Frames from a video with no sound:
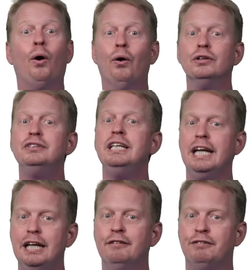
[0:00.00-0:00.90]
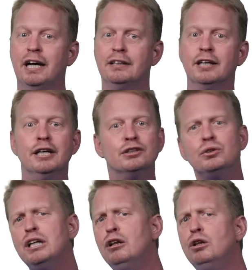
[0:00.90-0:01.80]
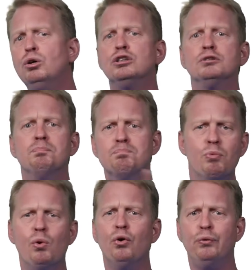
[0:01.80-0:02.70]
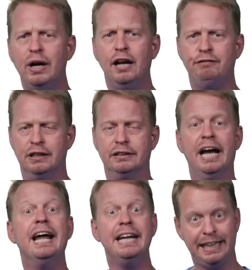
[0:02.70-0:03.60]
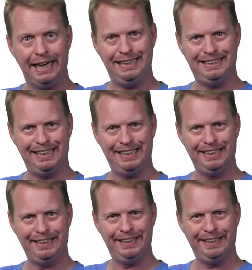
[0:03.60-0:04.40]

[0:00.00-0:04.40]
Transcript: on the invite so it looks more relevant and engaging.